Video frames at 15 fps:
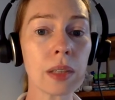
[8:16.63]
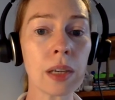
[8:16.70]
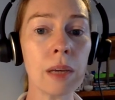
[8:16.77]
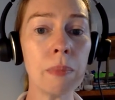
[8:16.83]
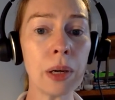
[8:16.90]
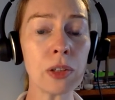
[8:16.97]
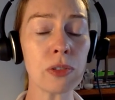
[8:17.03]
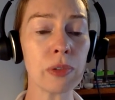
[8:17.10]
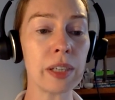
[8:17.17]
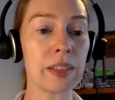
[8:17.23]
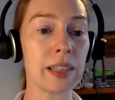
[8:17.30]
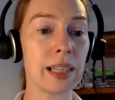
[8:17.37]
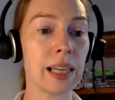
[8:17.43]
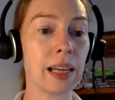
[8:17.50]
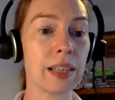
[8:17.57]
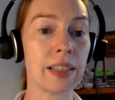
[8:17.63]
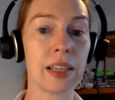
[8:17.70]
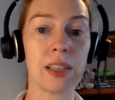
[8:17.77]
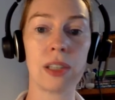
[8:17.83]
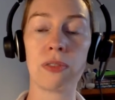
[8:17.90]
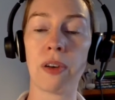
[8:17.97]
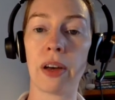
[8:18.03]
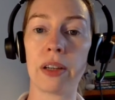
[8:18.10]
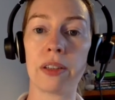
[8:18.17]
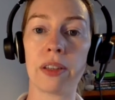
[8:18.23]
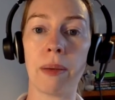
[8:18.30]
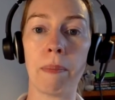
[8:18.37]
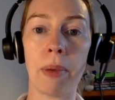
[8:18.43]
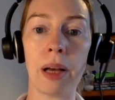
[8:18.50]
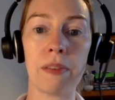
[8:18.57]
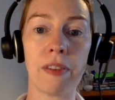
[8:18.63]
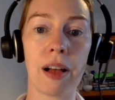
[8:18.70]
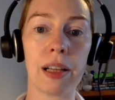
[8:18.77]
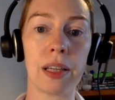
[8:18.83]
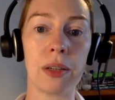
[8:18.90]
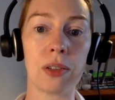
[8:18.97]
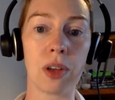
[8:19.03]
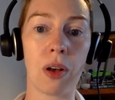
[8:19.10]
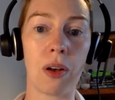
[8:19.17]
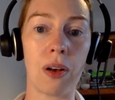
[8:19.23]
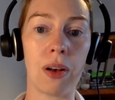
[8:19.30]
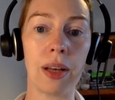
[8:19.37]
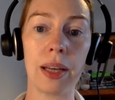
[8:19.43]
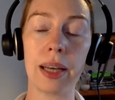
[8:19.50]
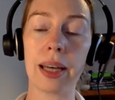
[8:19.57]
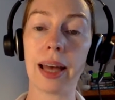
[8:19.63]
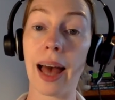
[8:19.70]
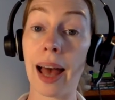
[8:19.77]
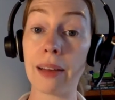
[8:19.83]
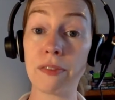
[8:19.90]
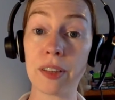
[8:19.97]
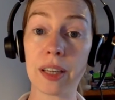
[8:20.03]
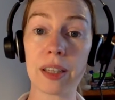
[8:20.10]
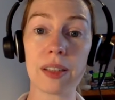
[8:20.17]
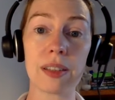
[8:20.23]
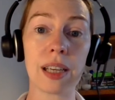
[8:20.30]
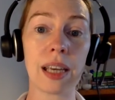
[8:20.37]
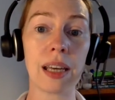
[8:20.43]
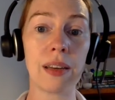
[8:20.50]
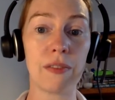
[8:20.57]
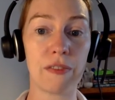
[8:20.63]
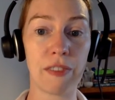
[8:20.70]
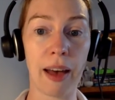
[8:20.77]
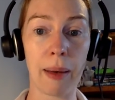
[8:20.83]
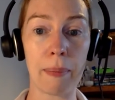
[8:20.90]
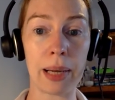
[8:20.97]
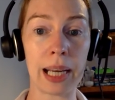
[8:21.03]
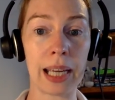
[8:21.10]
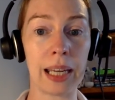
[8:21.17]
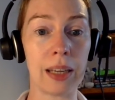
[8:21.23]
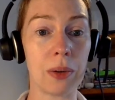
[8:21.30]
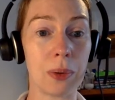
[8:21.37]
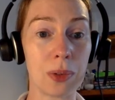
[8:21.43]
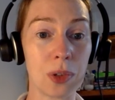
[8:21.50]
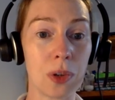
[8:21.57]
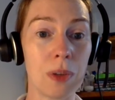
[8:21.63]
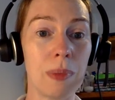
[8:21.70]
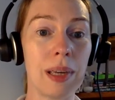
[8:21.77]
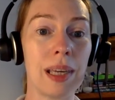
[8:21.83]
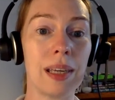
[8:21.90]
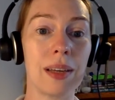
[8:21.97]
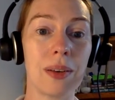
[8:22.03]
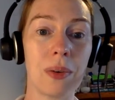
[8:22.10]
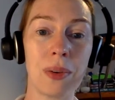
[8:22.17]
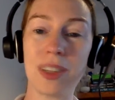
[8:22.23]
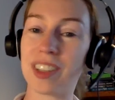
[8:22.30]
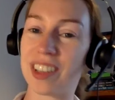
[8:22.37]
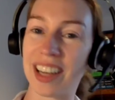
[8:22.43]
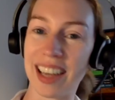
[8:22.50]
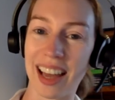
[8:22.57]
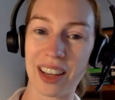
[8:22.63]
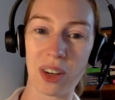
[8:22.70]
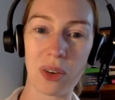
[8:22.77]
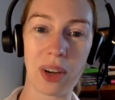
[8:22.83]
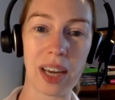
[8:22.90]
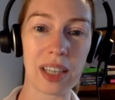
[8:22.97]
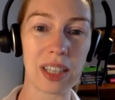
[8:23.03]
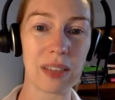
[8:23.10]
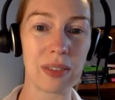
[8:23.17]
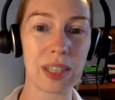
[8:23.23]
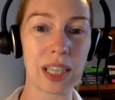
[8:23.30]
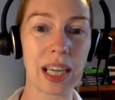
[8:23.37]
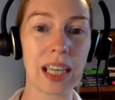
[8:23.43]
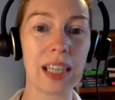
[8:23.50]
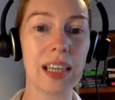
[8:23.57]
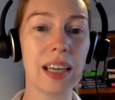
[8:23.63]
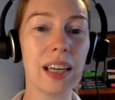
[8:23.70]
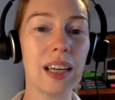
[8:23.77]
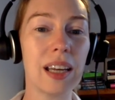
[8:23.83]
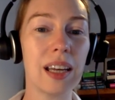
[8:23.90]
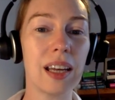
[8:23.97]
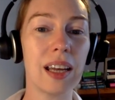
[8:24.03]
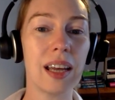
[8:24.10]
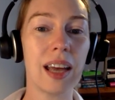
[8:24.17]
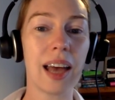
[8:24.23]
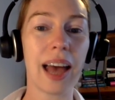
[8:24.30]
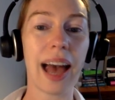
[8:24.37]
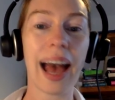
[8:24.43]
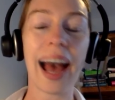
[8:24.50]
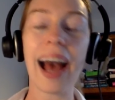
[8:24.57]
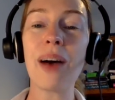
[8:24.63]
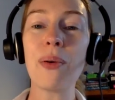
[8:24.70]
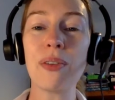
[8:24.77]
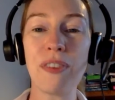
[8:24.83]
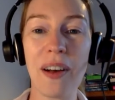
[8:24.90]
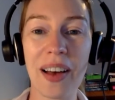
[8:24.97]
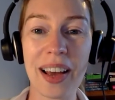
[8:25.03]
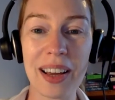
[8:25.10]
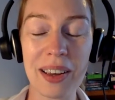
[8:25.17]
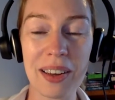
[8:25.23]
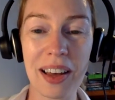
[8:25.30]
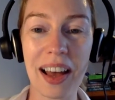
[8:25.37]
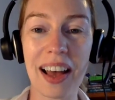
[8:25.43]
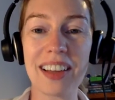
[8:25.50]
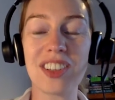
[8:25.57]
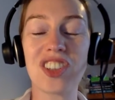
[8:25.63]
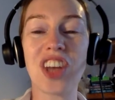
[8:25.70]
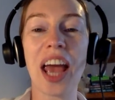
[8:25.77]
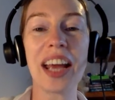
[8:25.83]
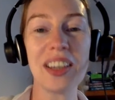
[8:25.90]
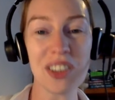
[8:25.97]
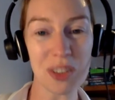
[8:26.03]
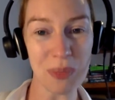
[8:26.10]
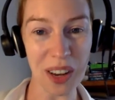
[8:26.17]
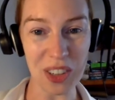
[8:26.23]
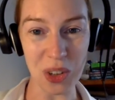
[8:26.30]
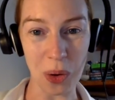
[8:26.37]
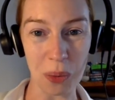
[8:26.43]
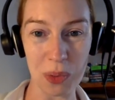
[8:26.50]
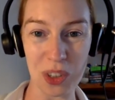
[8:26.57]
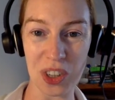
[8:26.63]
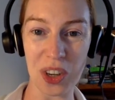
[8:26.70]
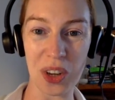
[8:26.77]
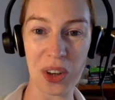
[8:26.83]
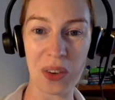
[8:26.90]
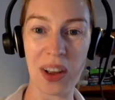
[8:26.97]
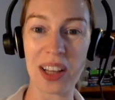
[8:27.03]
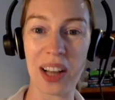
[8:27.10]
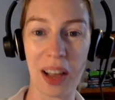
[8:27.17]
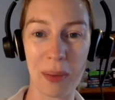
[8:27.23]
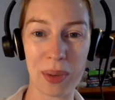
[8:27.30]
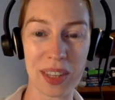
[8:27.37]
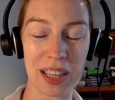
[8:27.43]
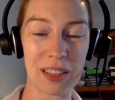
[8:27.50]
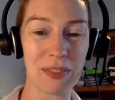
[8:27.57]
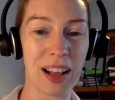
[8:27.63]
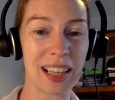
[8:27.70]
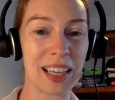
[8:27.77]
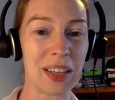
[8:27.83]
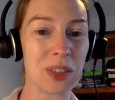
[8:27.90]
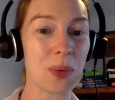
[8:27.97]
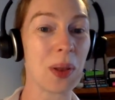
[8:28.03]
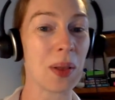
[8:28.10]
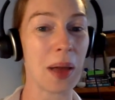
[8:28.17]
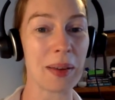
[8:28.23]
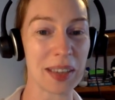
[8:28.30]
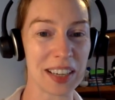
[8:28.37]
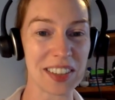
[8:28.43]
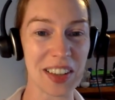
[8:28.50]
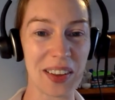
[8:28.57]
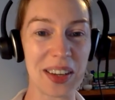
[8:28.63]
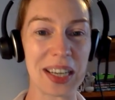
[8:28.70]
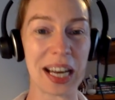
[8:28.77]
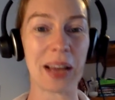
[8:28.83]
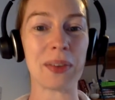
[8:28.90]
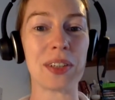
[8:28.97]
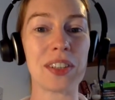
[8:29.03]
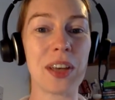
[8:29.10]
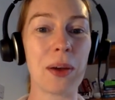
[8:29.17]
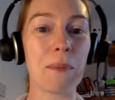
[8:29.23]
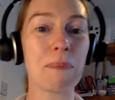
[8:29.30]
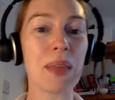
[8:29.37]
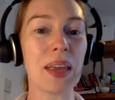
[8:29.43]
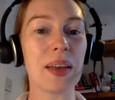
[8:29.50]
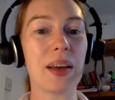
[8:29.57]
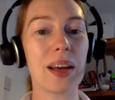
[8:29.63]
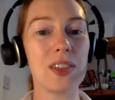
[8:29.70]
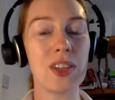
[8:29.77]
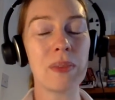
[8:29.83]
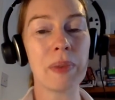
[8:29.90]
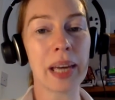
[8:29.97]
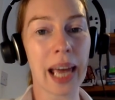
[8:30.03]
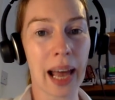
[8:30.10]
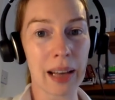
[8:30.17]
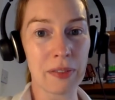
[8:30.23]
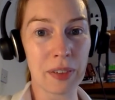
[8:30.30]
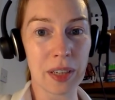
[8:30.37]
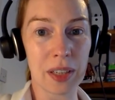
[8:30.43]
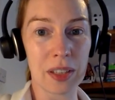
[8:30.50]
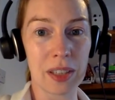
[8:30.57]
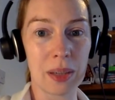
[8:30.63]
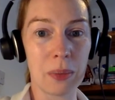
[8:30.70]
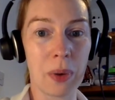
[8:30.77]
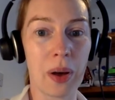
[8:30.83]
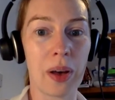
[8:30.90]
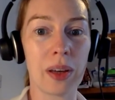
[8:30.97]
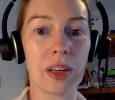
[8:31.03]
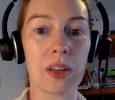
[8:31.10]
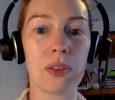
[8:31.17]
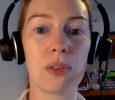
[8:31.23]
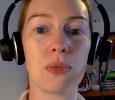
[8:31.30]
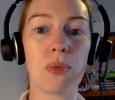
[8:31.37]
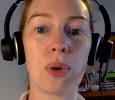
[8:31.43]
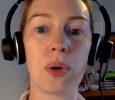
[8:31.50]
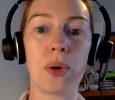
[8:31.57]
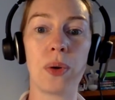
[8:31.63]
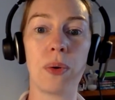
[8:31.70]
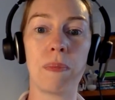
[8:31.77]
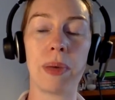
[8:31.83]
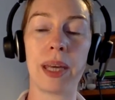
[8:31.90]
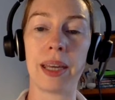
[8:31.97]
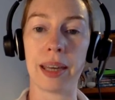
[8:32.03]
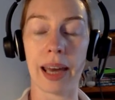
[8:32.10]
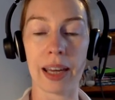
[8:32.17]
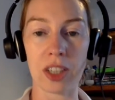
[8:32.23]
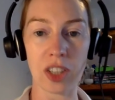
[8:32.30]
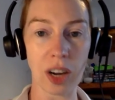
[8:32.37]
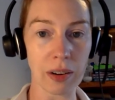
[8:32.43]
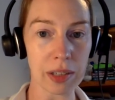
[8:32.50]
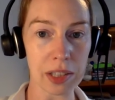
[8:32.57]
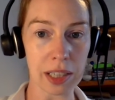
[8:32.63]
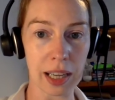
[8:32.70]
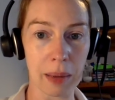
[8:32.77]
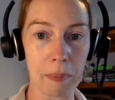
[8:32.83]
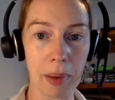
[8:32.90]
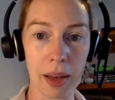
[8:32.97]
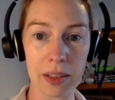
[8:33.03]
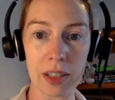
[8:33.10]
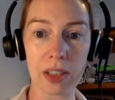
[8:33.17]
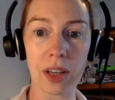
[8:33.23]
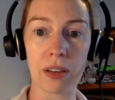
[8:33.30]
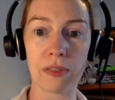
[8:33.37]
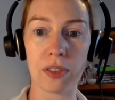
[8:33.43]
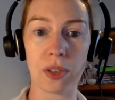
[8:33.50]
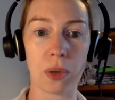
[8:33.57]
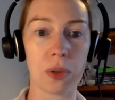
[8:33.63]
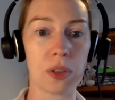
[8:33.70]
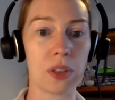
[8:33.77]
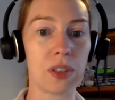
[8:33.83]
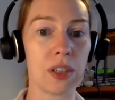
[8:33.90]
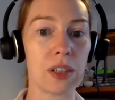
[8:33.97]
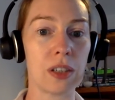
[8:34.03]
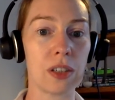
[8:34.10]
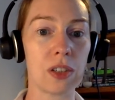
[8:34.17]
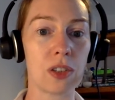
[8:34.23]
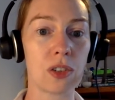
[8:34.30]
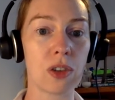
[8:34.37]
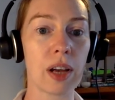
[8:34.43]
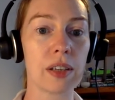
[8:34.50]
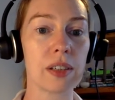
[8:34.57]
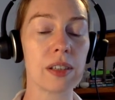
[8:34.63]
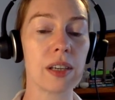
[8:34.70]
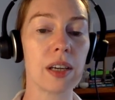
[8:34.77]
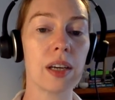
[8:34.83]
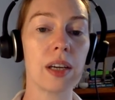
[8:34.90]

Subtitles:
And most recently, I identified that my values are advocacy, family, autonomy, honesty, and creativity. How have I changed my job to align with these values? Well, I'm going to tell you now. So, I do my advocacy work through being a charity ambassador for Doctors in Distress.